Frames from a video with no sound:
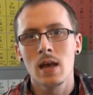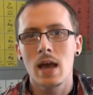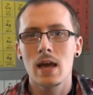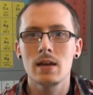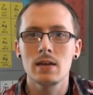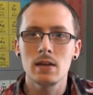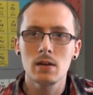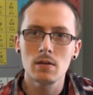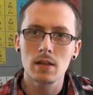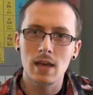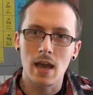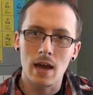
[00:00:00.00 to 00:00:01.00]
And in
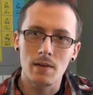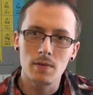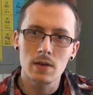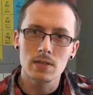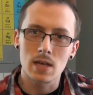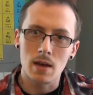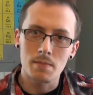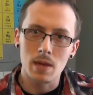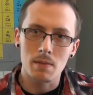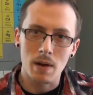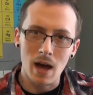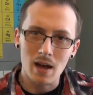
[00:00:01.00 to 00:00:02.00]
nearly every zombie
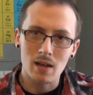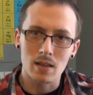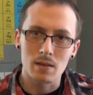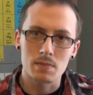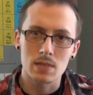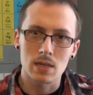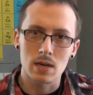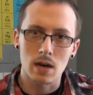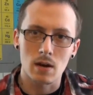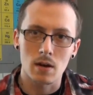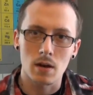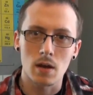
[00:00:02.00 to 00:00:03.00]
apocalypse
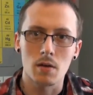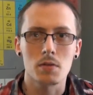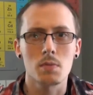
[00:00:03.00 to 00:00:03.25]
scenario,